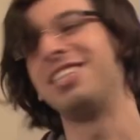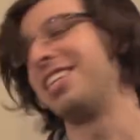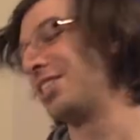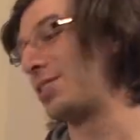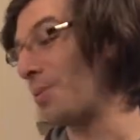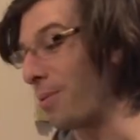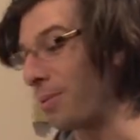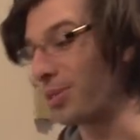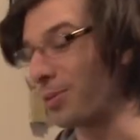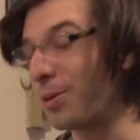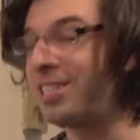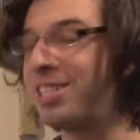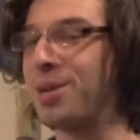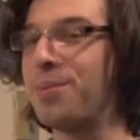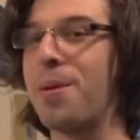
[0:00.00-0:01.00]
This one was
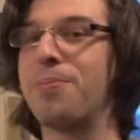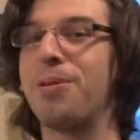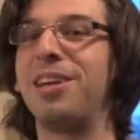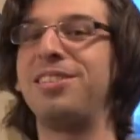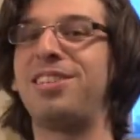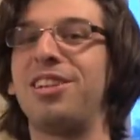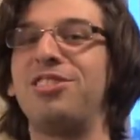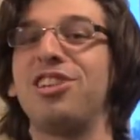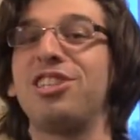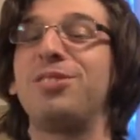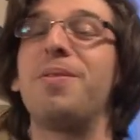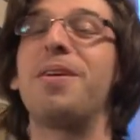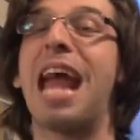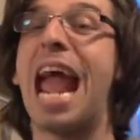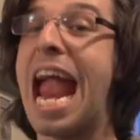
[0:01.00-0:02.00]
reasonably priced at just
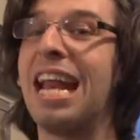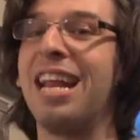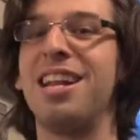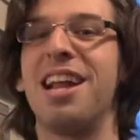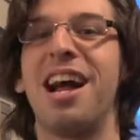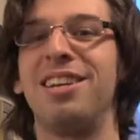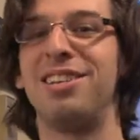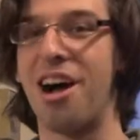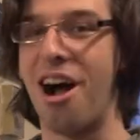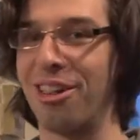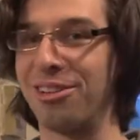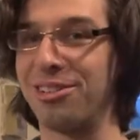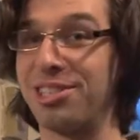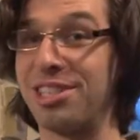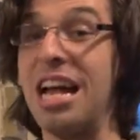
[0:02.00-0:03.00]
about
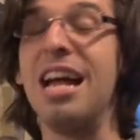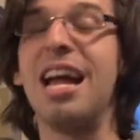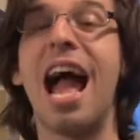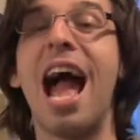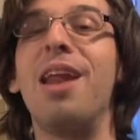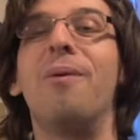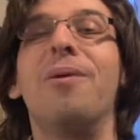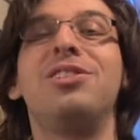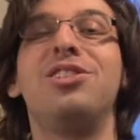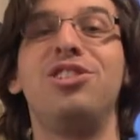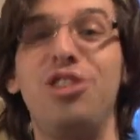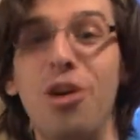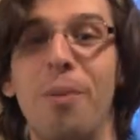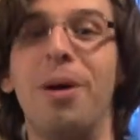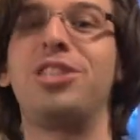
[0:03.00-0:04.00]
$89, and it
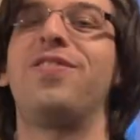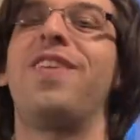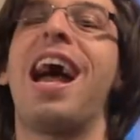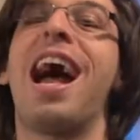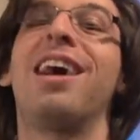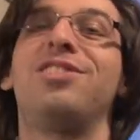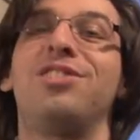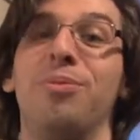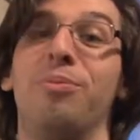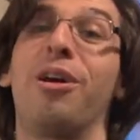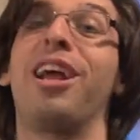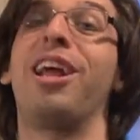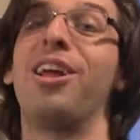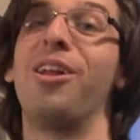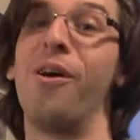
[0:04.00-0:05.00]
wasn't too much of a hassle
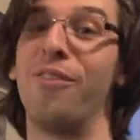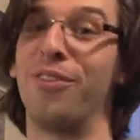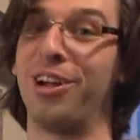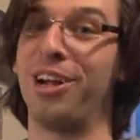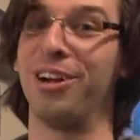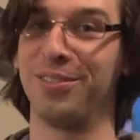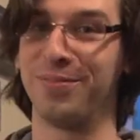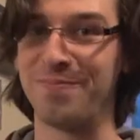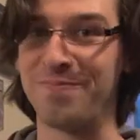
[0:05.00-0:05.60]
bringing it over here.